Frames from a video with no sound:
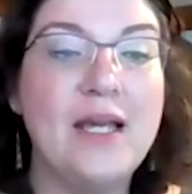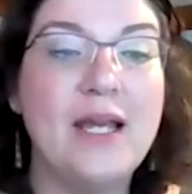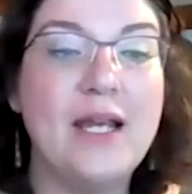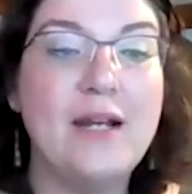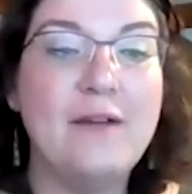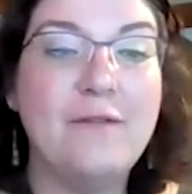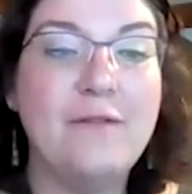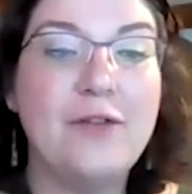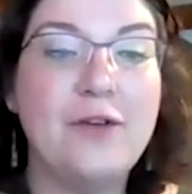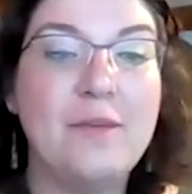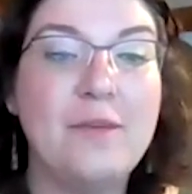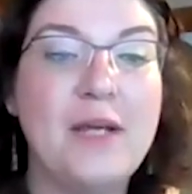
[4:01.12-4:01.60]

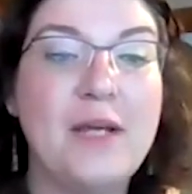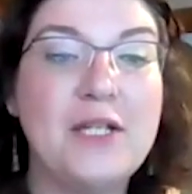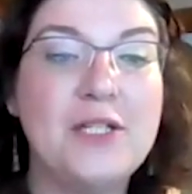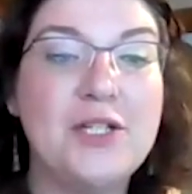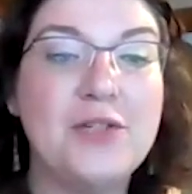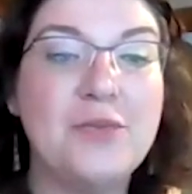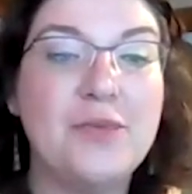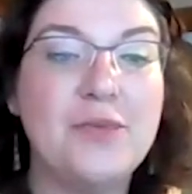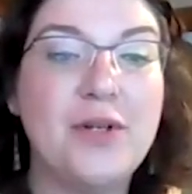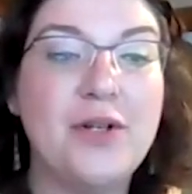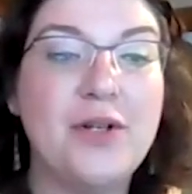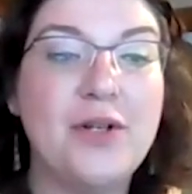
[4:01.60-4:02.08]

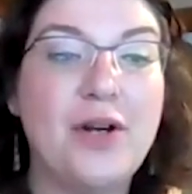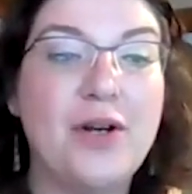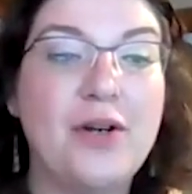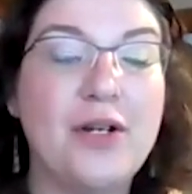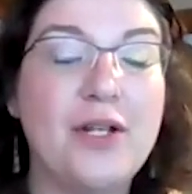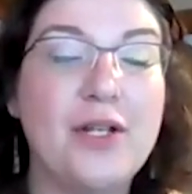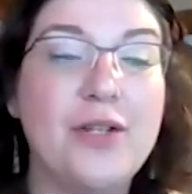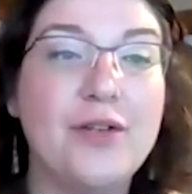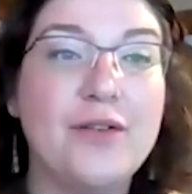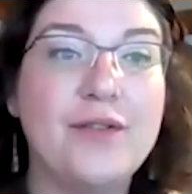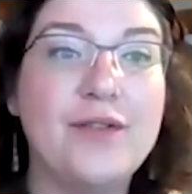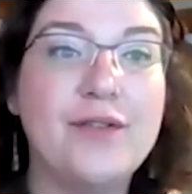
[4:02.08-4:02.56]
information
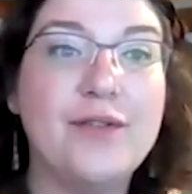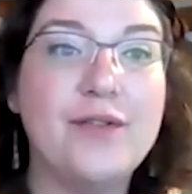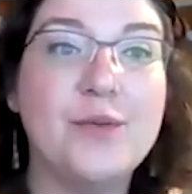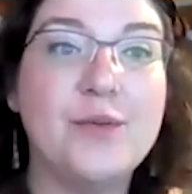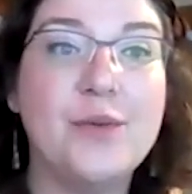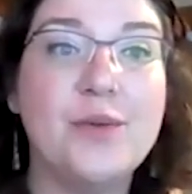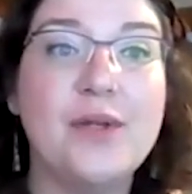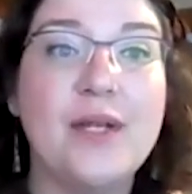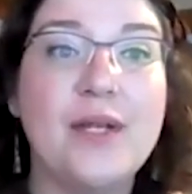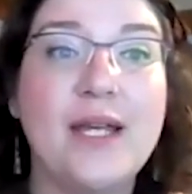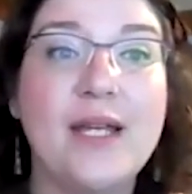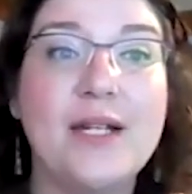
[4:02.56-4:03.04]
regarding your
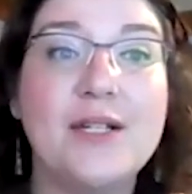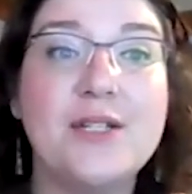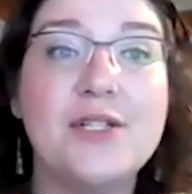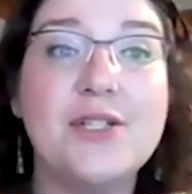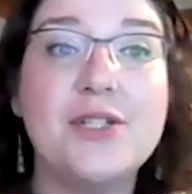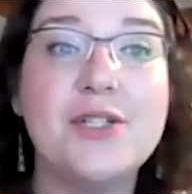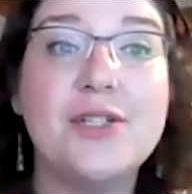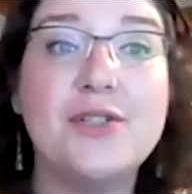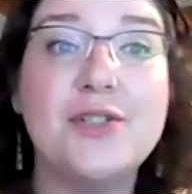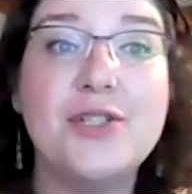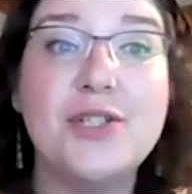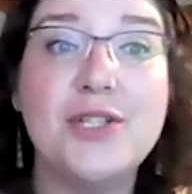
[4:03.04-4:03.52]

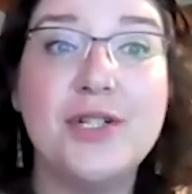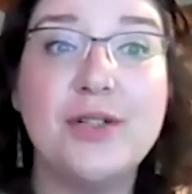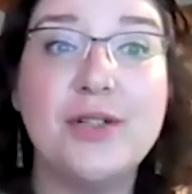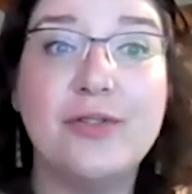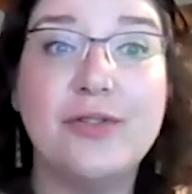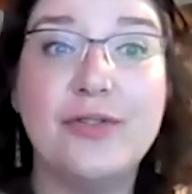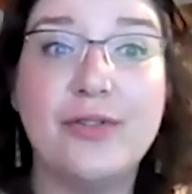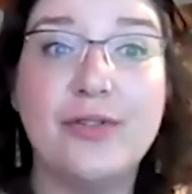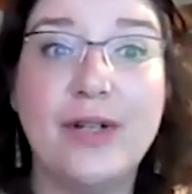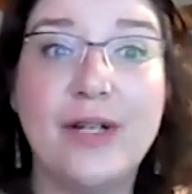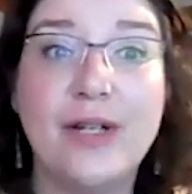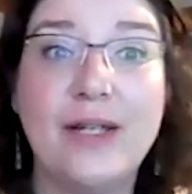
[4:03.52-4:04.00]
school-aged
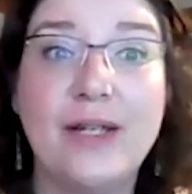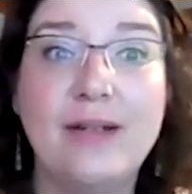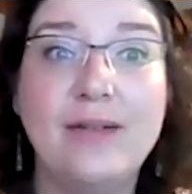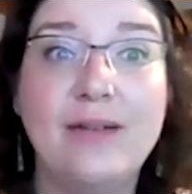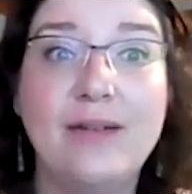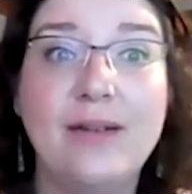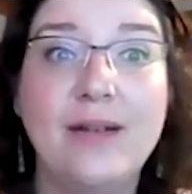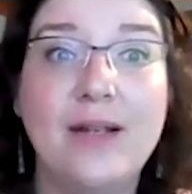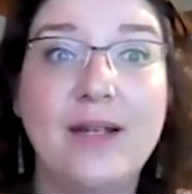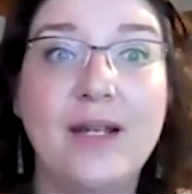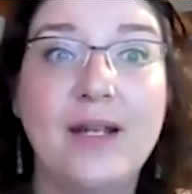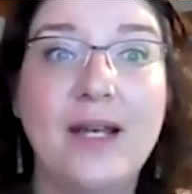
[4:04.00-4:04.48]
children.